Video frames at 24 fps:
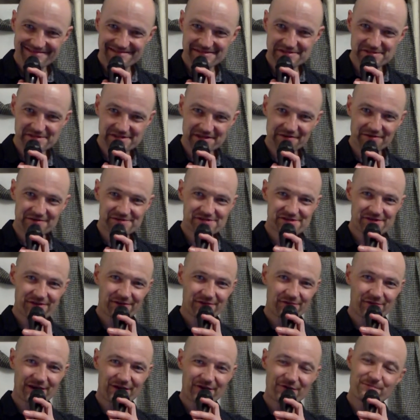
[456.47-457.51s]

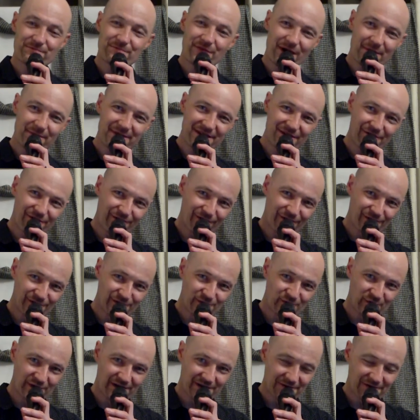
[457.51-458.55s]
singer-songwriter Bobby
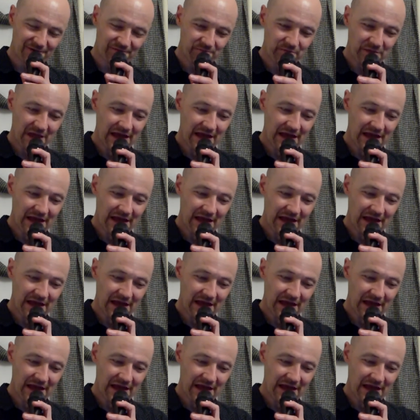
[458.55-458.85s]
Caldwell.